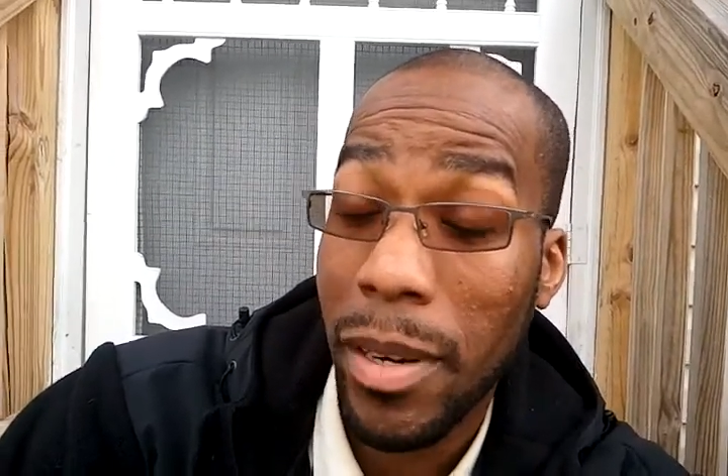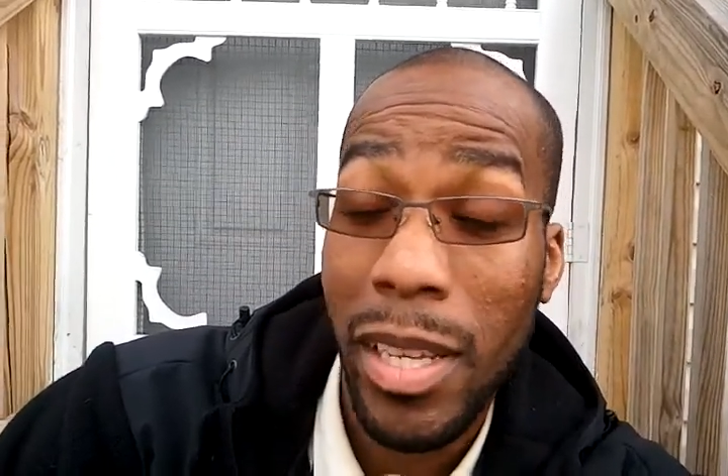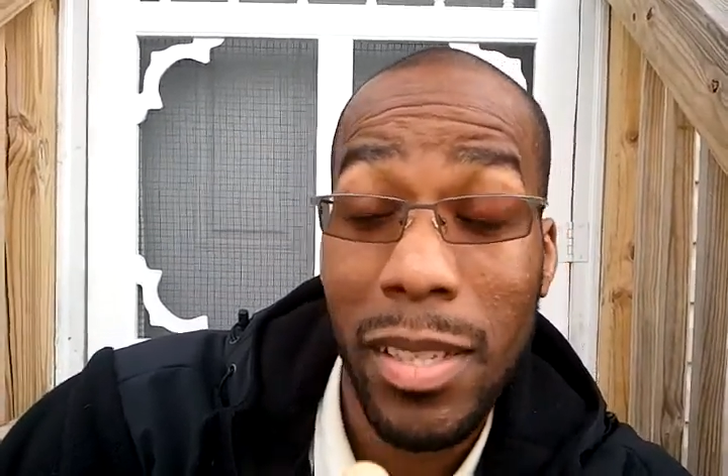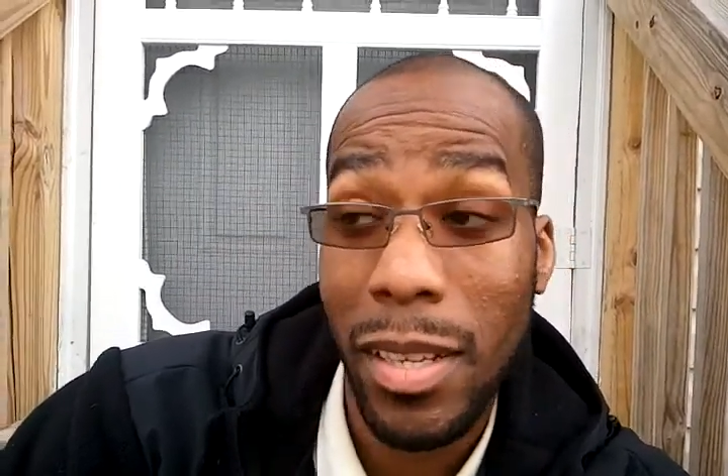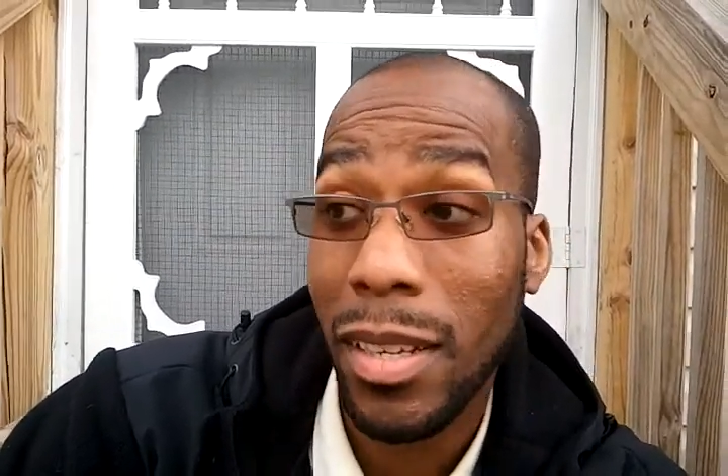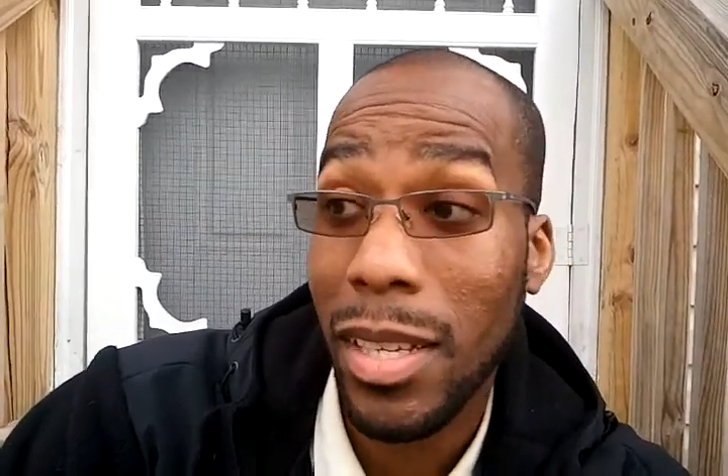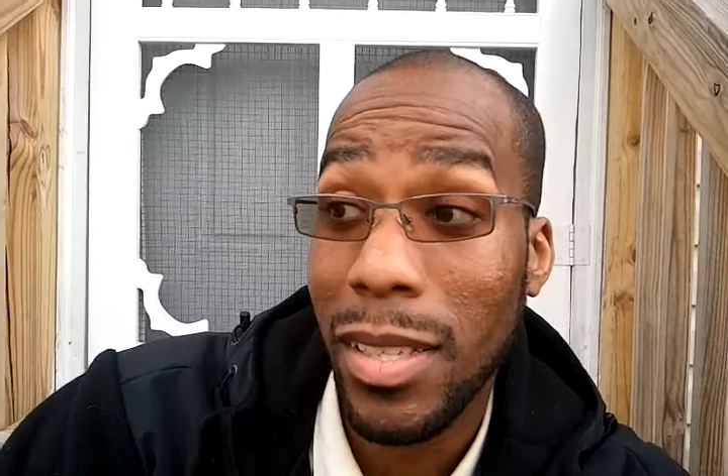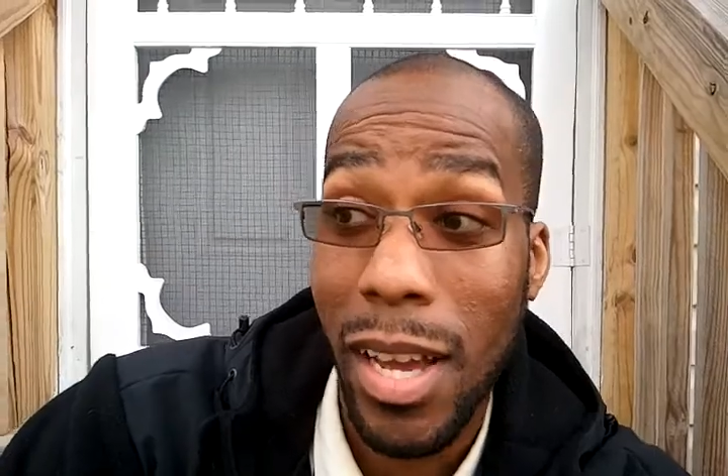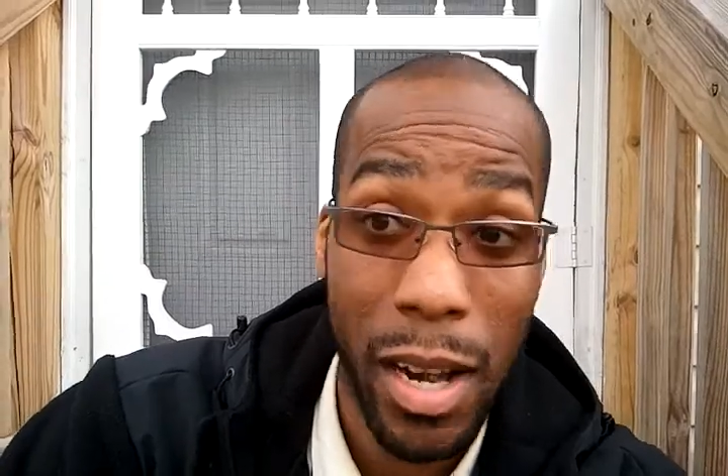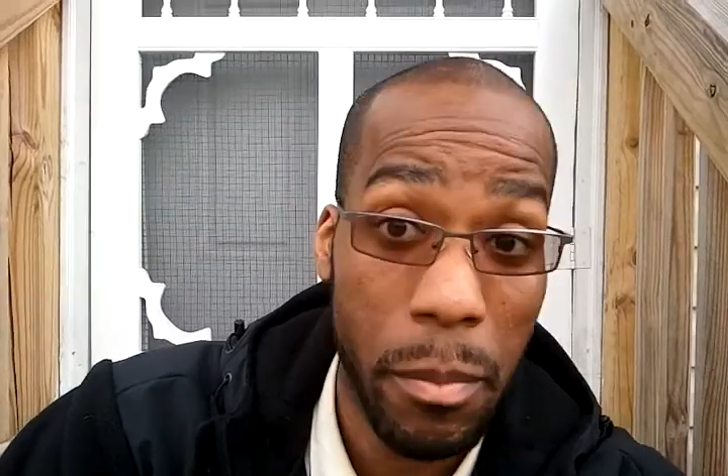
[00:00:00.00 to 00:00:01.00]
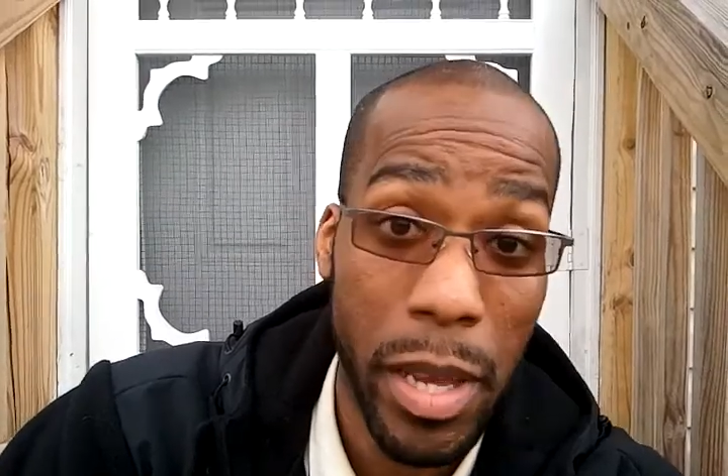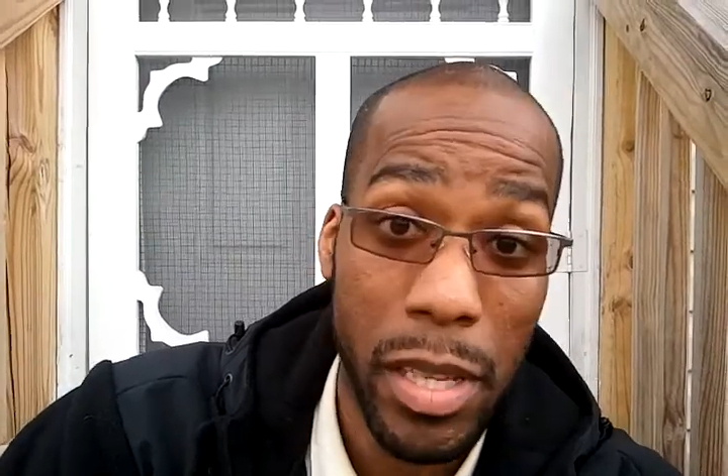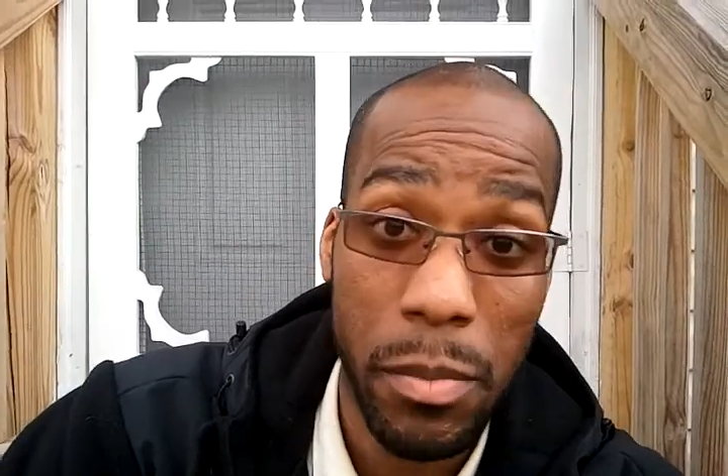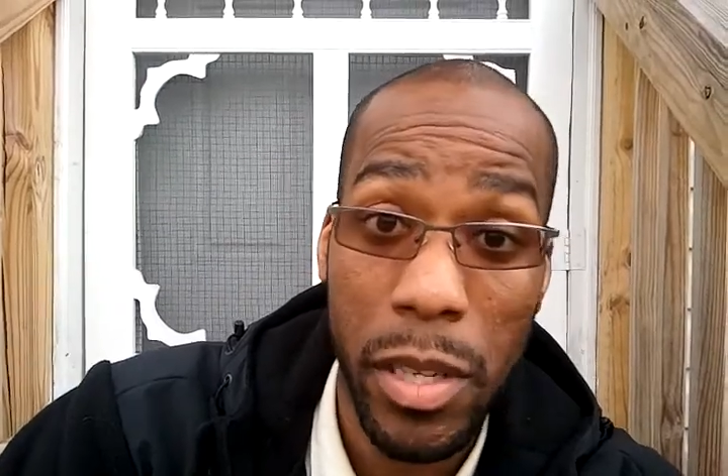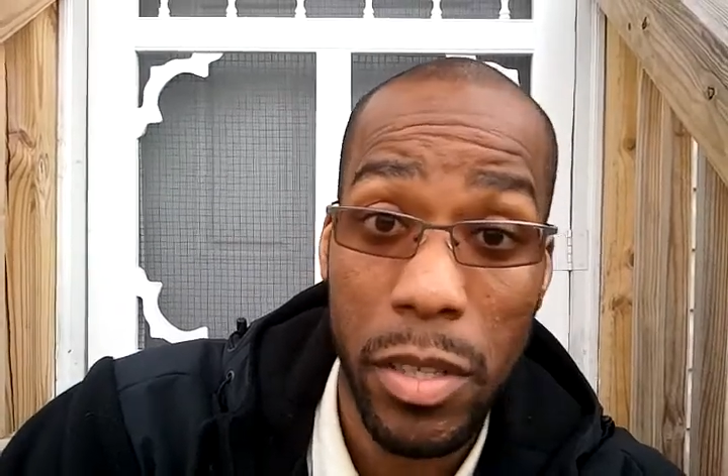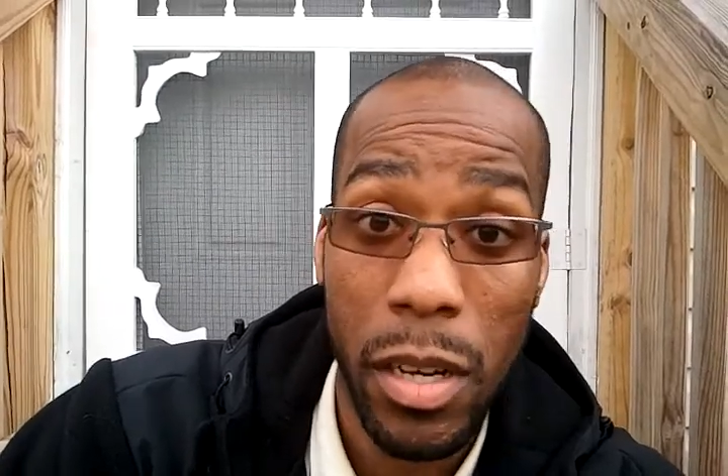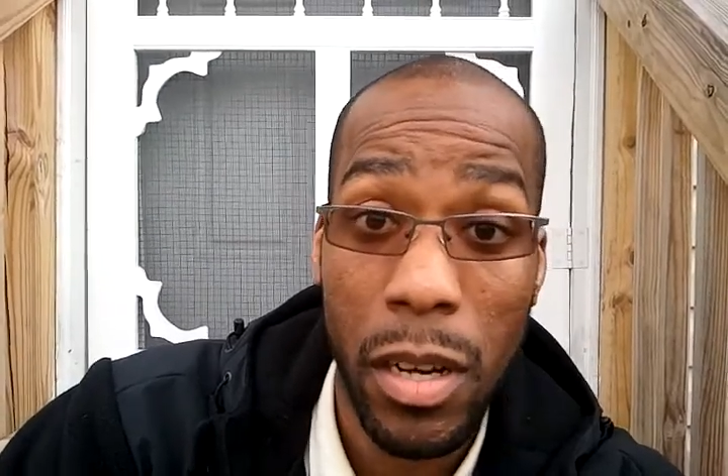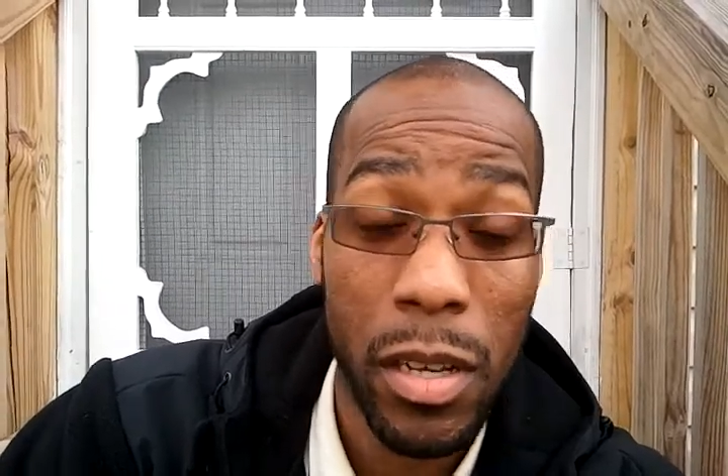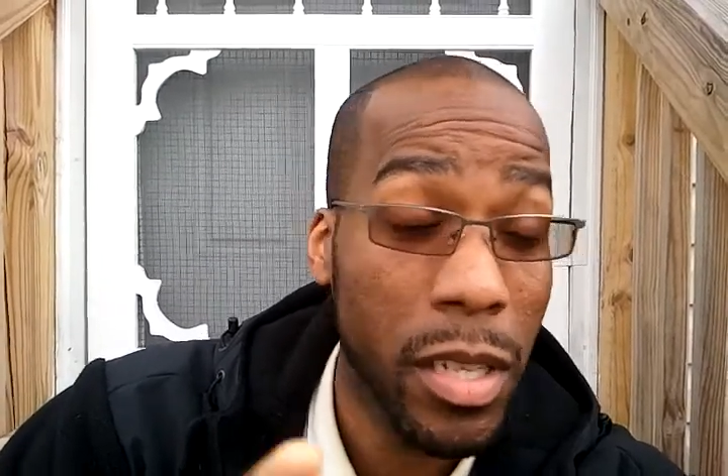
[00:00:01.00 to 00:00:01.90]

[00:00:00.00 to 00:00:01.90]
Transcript: but he's at least not a basement dog.